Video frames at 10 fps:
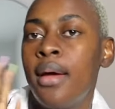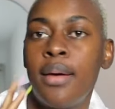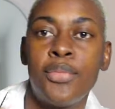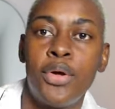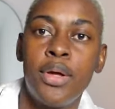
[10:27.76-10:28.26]

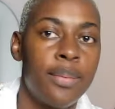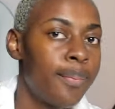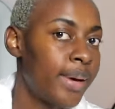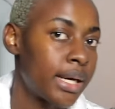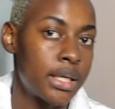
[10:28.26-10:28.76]
I'm going
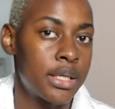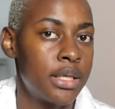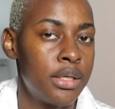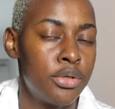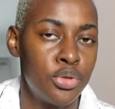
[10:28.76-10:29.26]
back
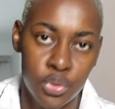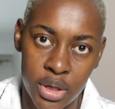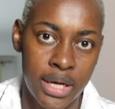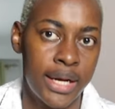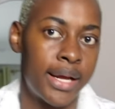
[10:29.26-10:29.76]
to
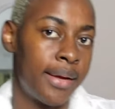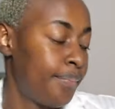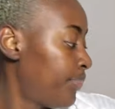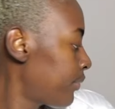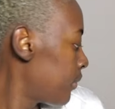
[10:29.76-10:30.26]
Canada.
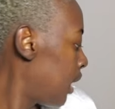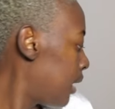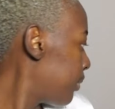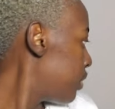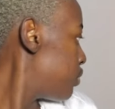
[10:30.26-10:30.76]
And
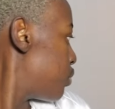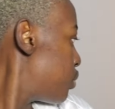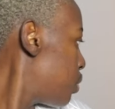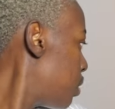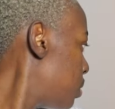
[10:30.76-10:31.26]
I'm going to
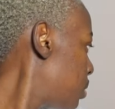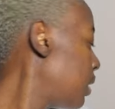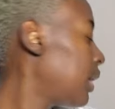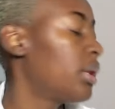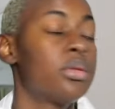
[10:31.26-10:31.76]
show
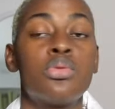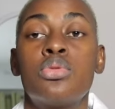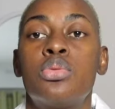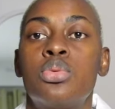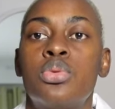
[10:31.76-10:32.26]
you
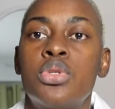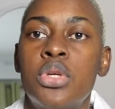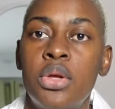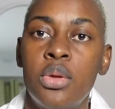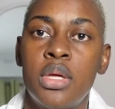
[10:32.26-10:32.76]

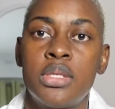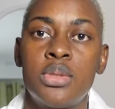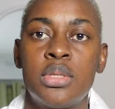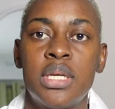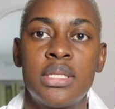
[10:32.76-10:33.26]
the
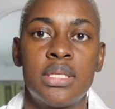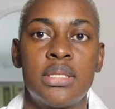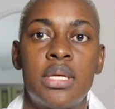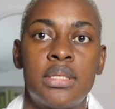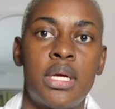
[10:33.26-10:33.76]
suitcases
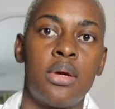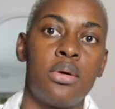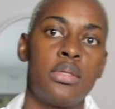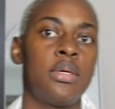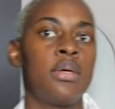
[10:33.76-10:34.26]
that I
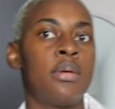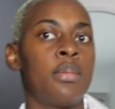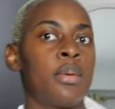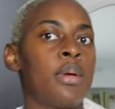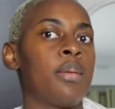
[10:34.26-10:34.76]
got
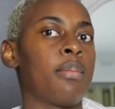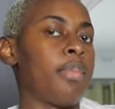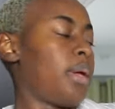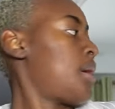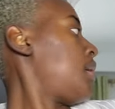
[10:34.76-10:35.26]

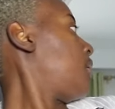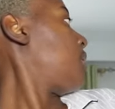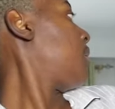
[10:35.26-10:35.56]
behind